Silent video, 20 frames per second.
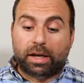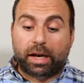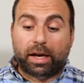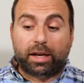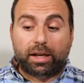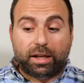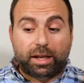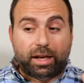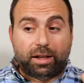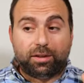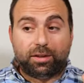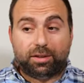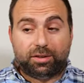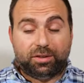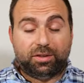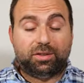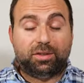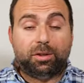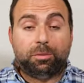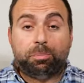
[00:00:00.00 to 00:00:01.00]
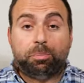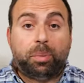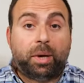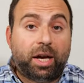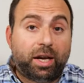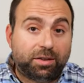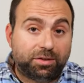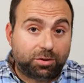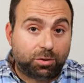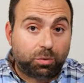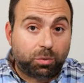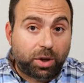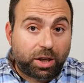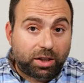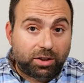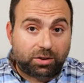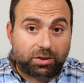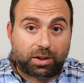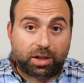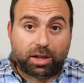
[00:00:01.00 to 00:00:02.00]
And again, this is the best
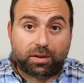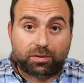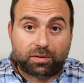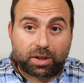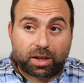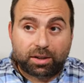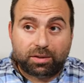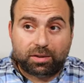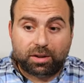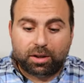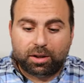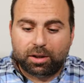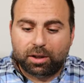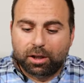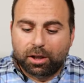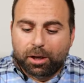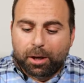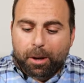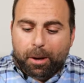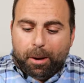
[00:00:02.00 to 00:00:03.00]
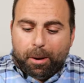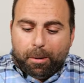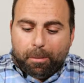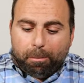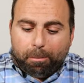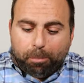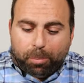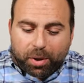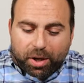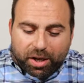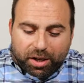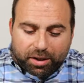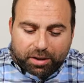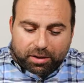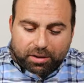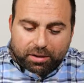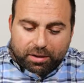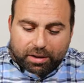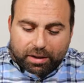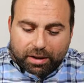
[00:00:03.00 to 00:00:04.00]
range that I've tested,
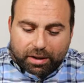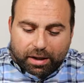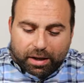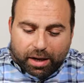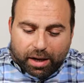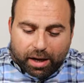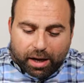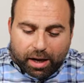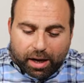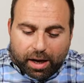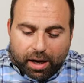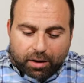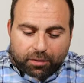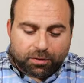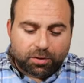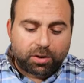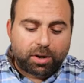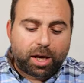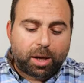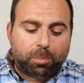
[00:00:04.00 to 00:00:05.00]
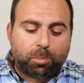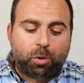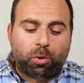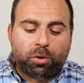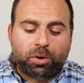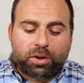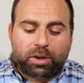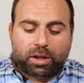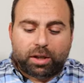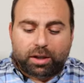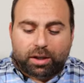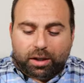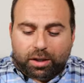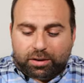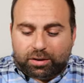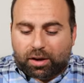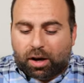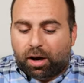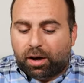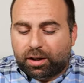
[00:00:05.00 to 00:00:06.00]
but after that point,
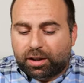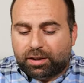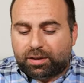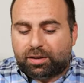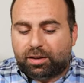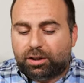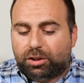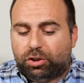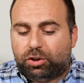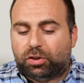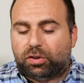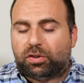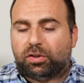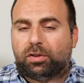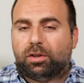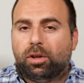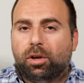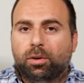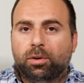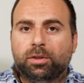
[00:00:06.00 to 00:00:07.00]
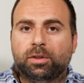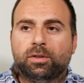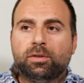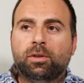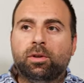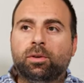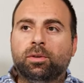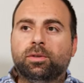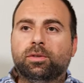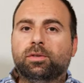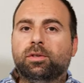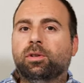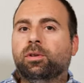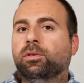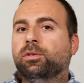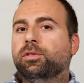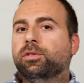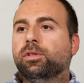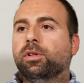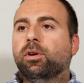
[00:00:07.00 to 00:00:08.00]
it's honestly just slow and slow and
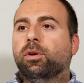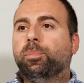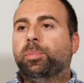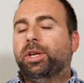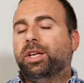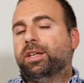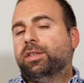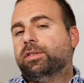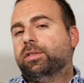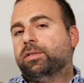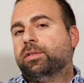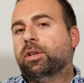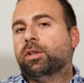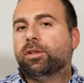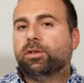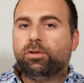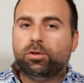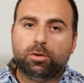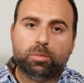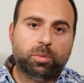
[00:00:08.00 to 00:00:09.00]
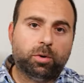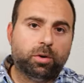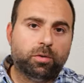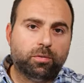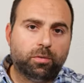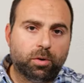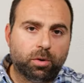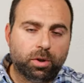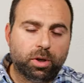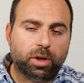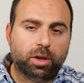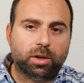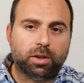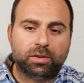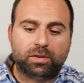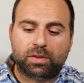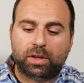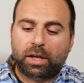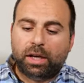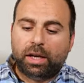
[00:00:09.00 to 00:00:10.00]
slow and slow because it's on the 2.4
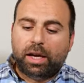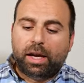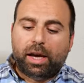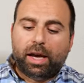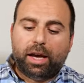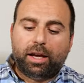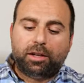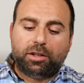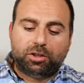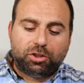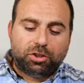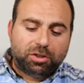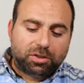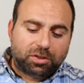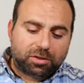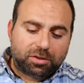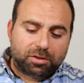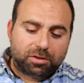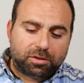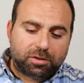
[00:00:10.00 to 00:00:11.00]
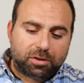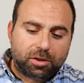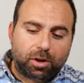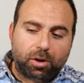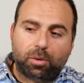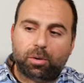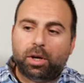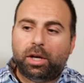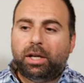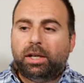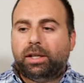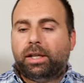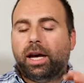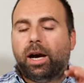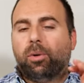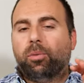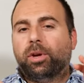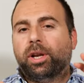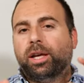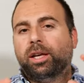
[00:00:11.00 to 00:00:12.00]
gigahertz and it's just slow.
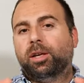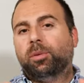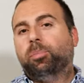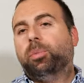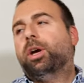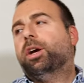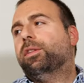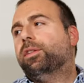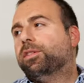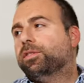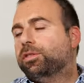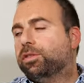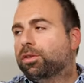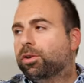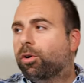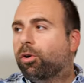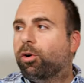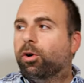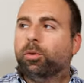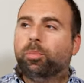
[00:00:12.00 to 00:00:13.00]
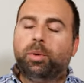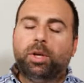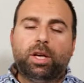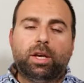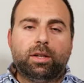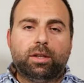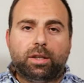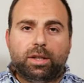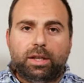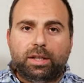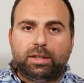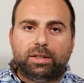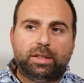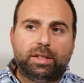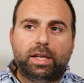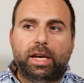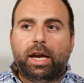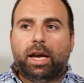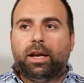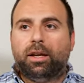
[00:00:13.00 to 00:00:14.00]
Now, when I compare this to the Orbi and the
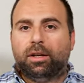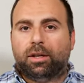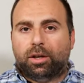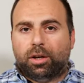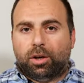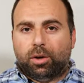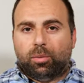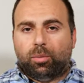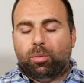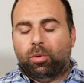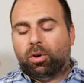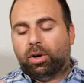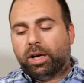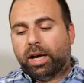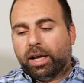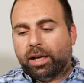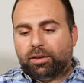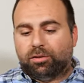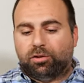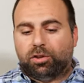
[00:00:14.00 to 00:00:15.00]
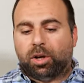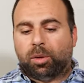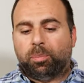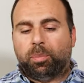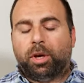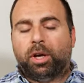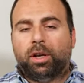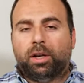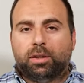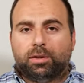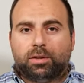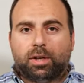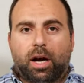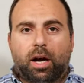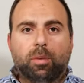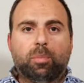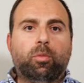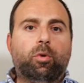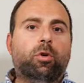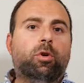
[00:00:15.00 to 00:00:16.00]
ET8, we'll kind of jump in and
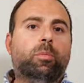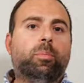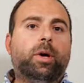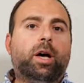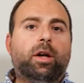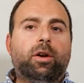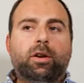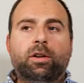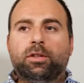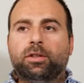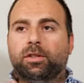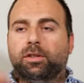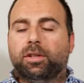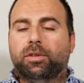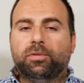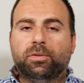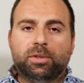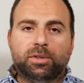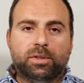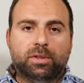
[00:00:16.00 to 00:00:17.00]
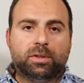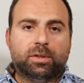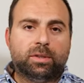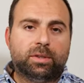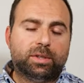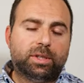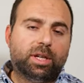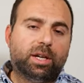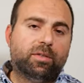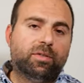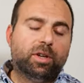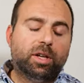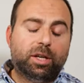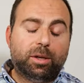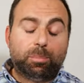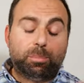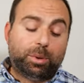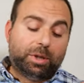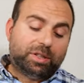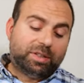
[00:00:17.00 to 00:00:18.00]
talk more about it and the differences and stuff.
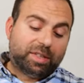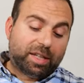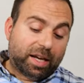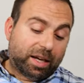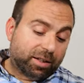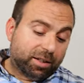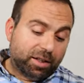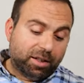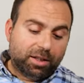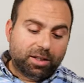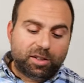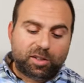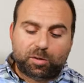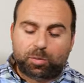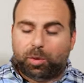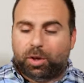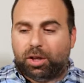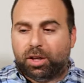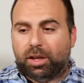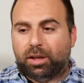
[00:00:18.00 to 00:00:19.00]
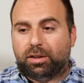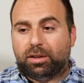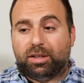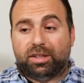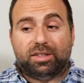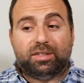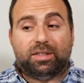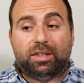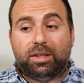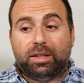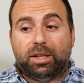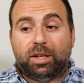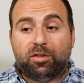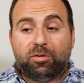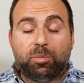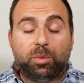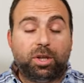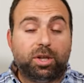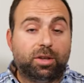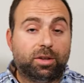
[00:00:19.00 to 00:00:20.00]
But technically speaking, this did
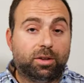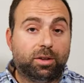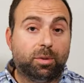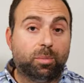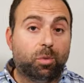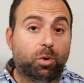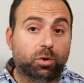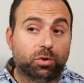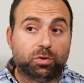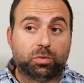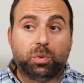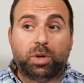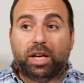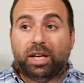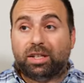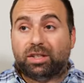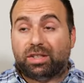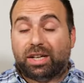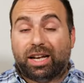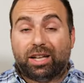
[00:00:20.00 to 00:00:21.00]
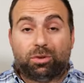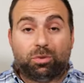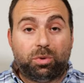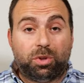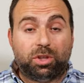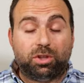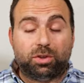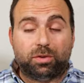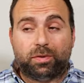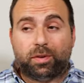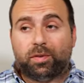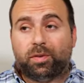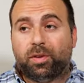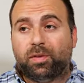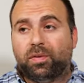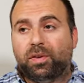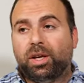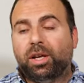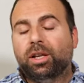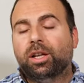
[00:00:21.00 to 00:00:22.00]
give me the most range at 350
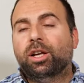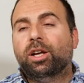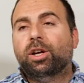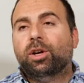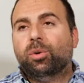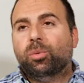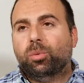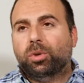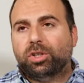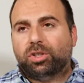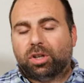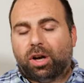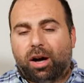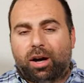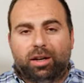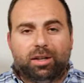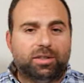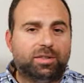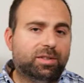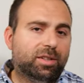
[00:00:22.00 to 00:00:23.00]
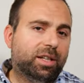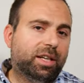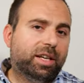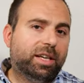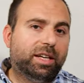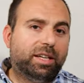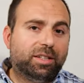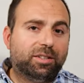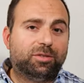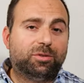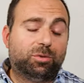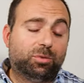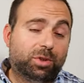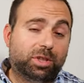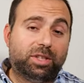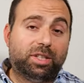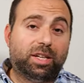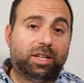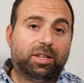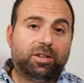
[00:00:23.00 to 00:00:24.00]
feet, which honestly is
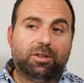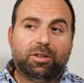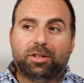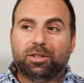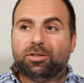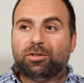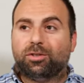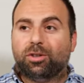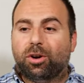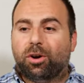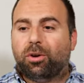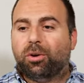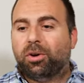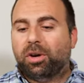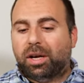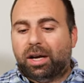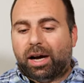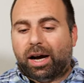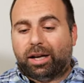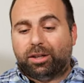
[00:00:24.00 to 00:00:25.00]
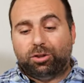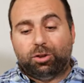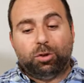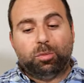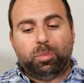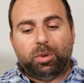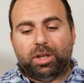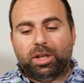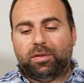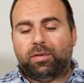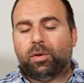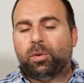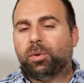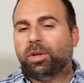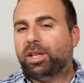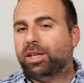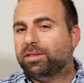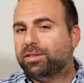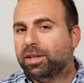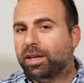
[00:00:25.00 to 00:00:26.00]
ridiculous. So I do believe it
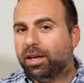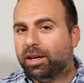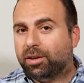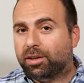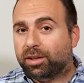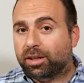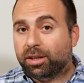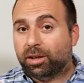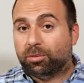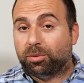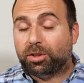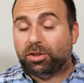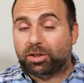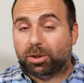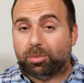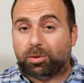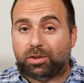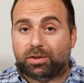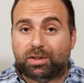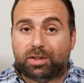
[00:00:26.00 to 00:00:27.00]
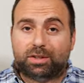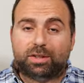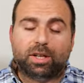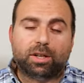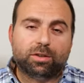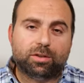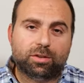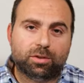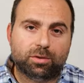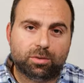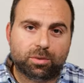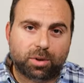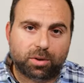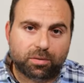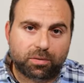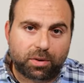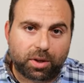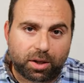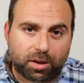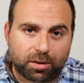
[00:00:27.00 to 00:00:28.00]
when they say it can reach up to 6,000 square
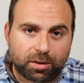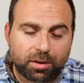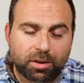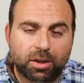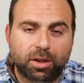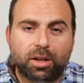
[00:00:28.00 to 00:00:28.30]
feet.